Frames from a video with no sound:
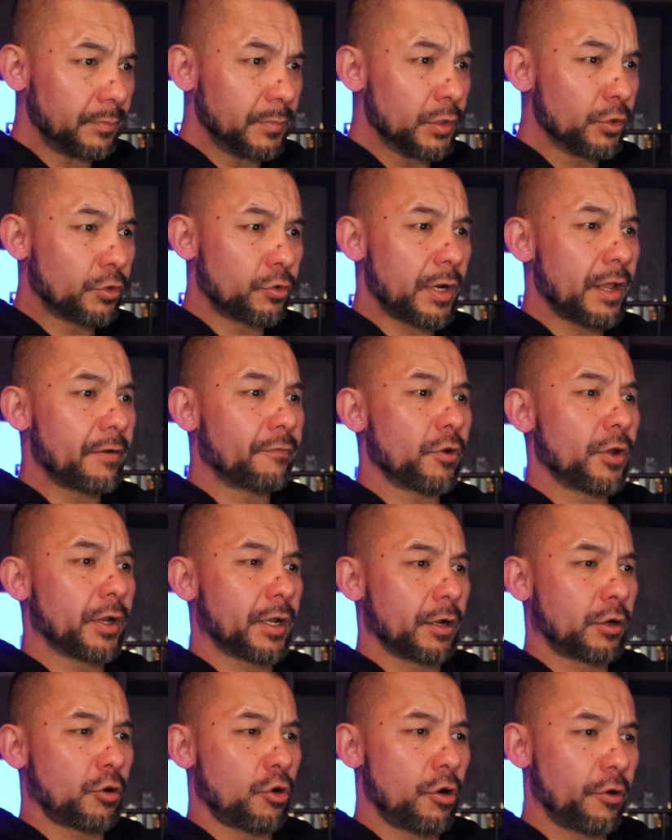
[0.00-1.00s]
you could have
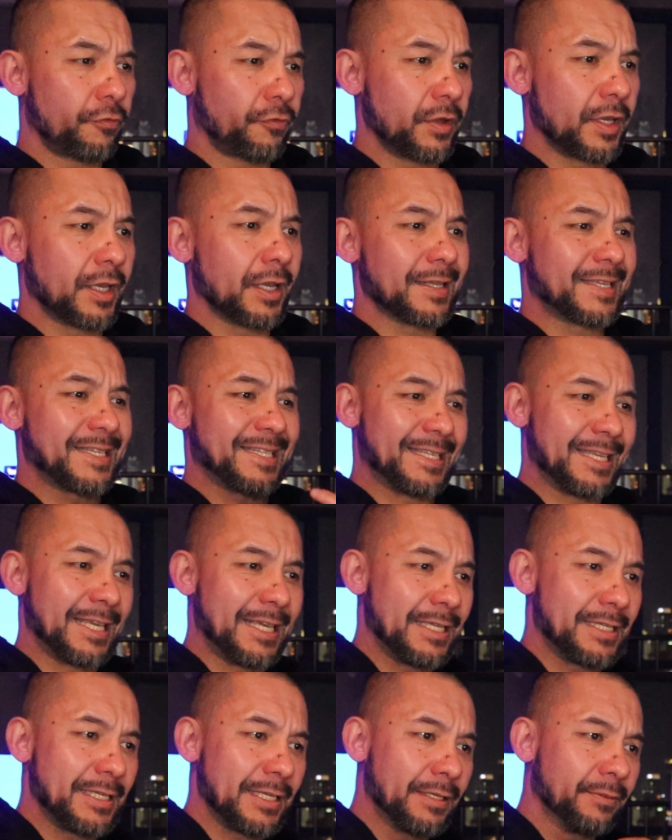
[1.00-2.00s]
like a coughing, a
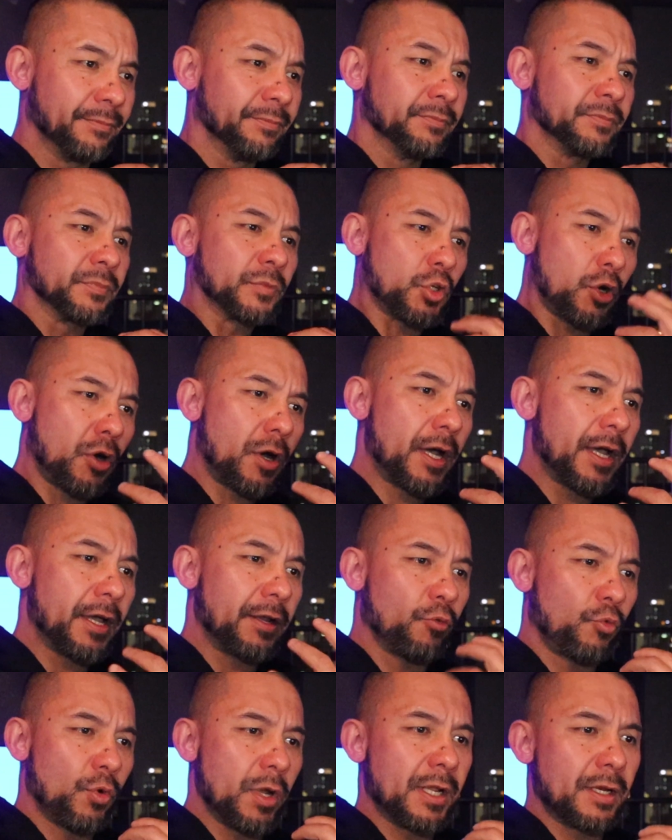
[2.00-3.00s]
sneezing,
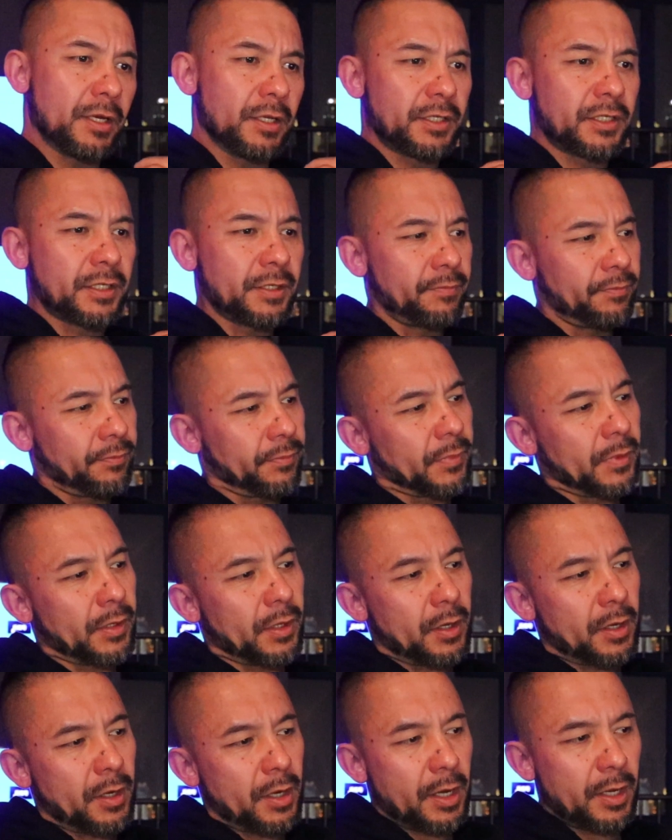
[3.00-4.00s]
tired, weakness,
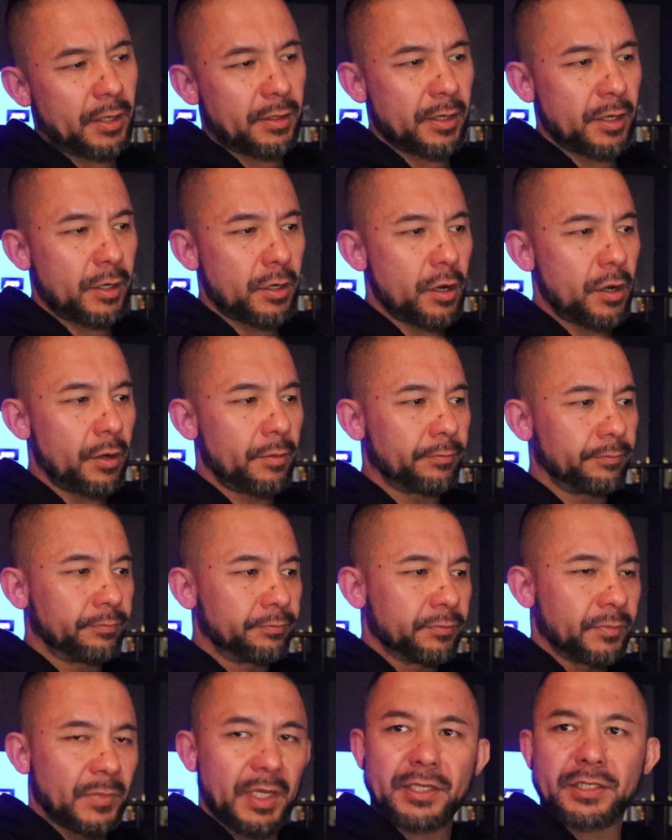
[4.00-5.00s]
and then
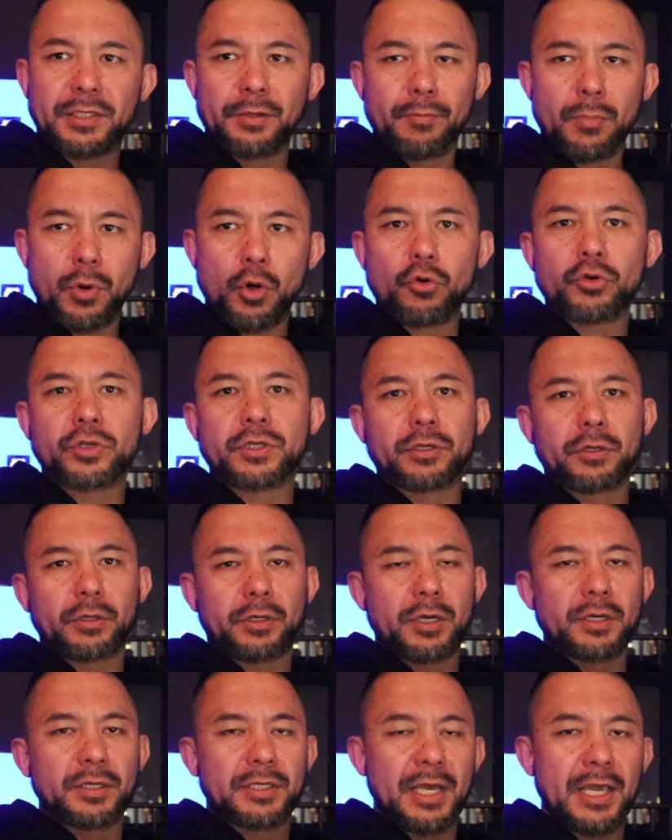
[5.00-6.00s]
that's the
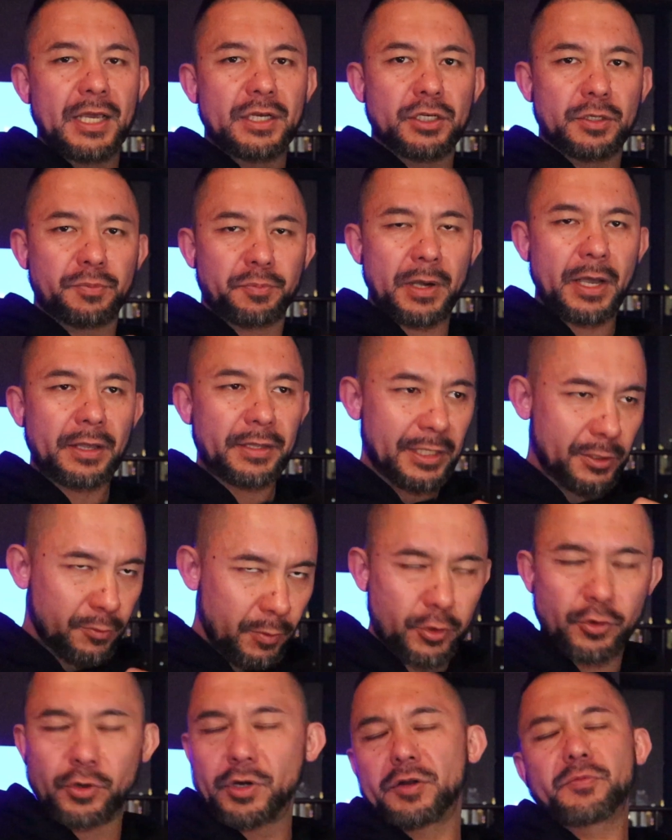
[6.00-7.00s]
most contagious part. That's
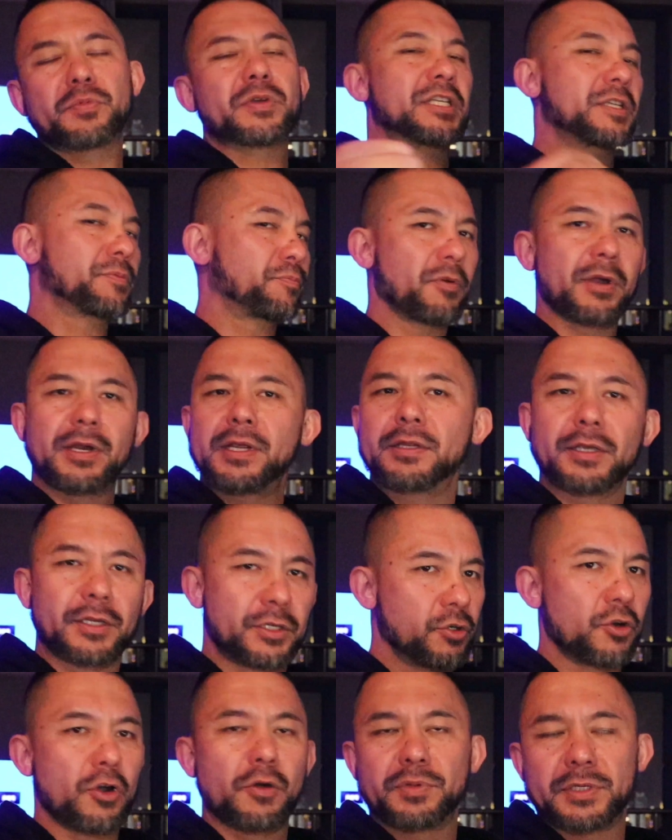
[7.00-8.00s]
when you're going to be spreading the
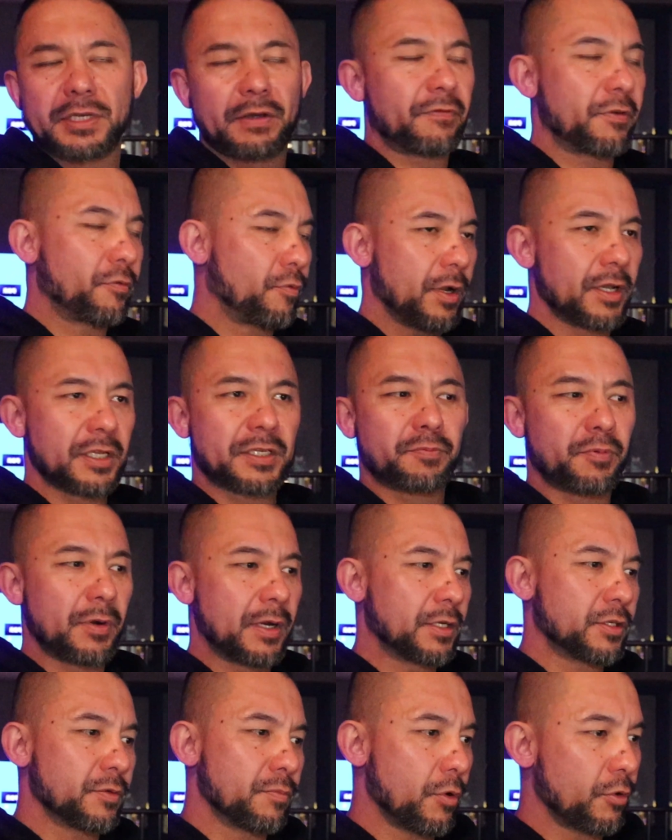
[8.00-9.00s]
germs everywhere,
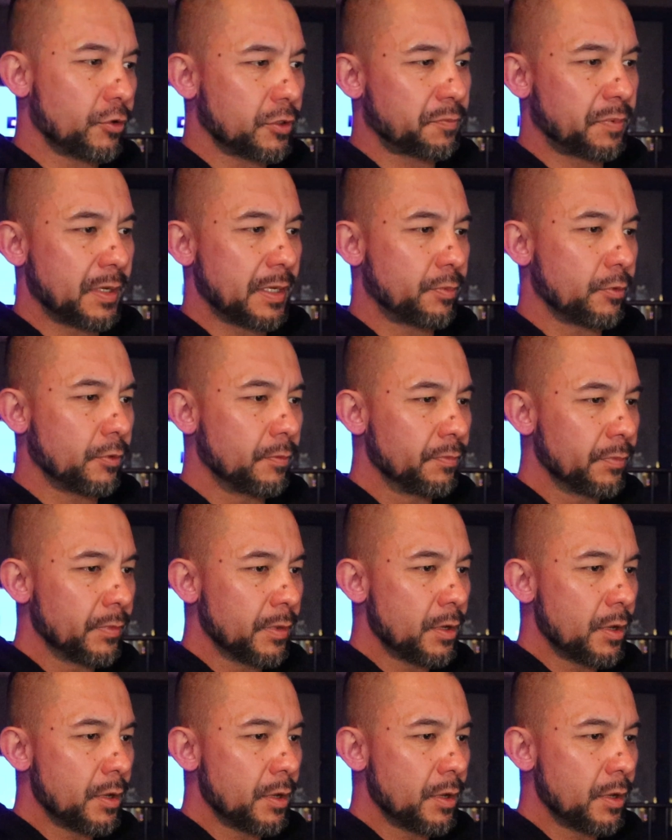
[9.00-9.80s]
spreading to most people.